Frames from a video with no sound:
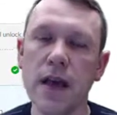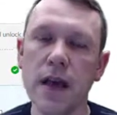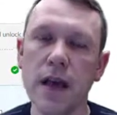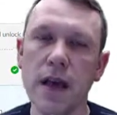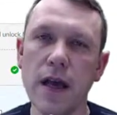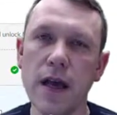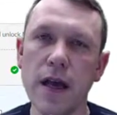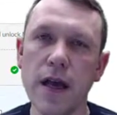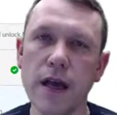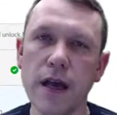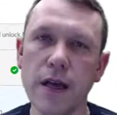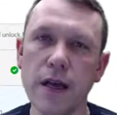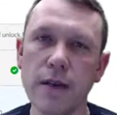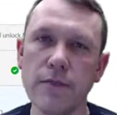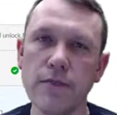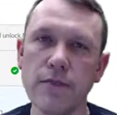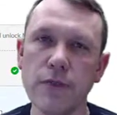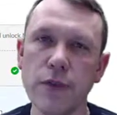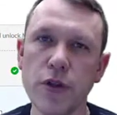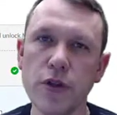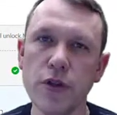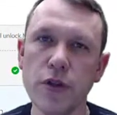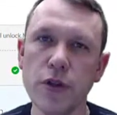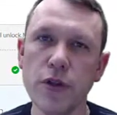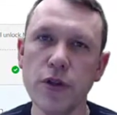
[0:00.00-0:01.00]
Uh,
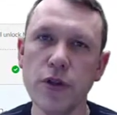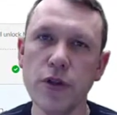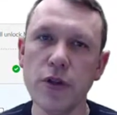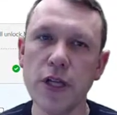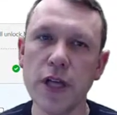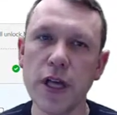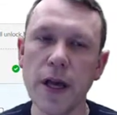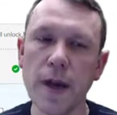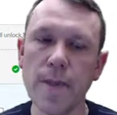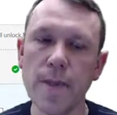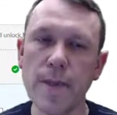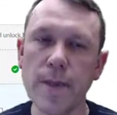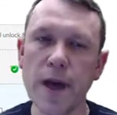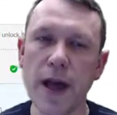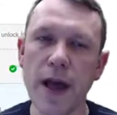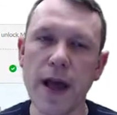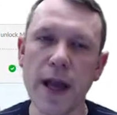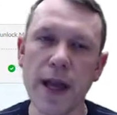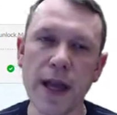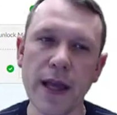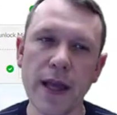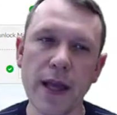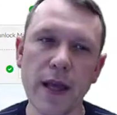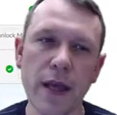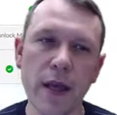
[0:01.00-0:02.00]
you can look up
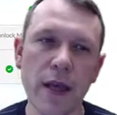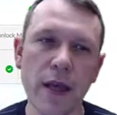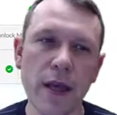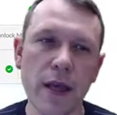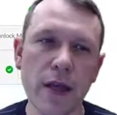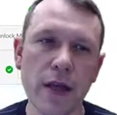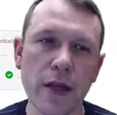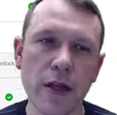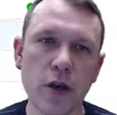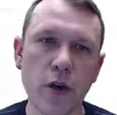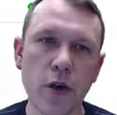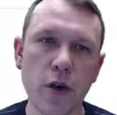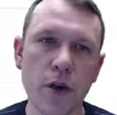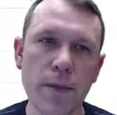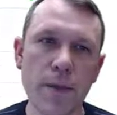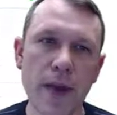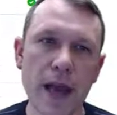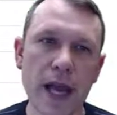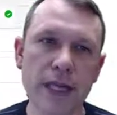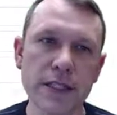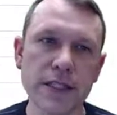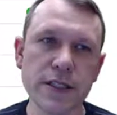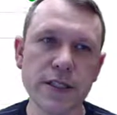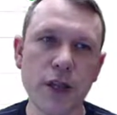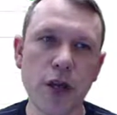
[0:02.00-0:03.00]
my, going
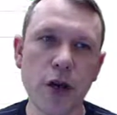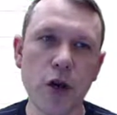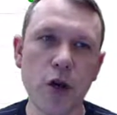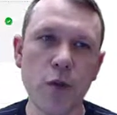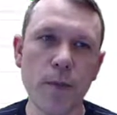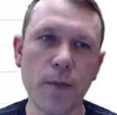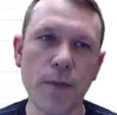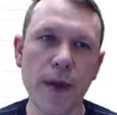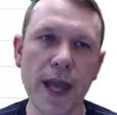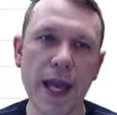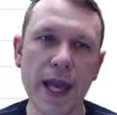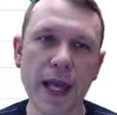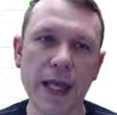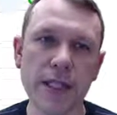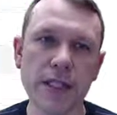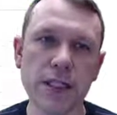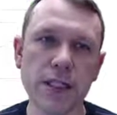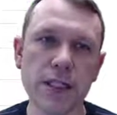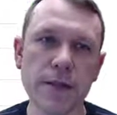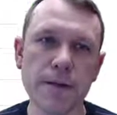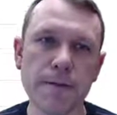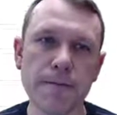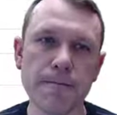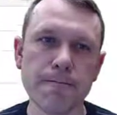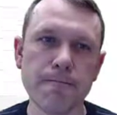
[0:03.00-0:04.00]
back to the home page,